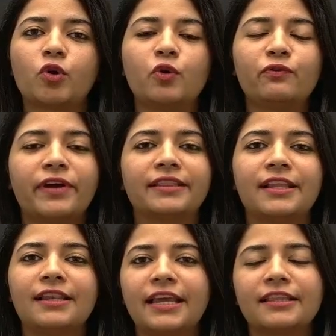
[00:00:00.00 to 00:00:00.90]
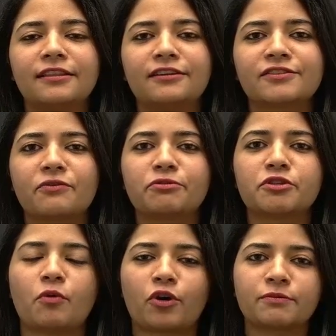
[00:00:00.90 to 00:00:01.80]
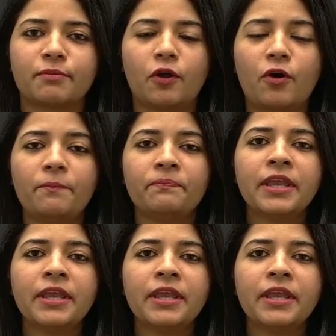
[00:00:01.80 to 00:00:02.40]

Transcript: You'll find the link in the description box below.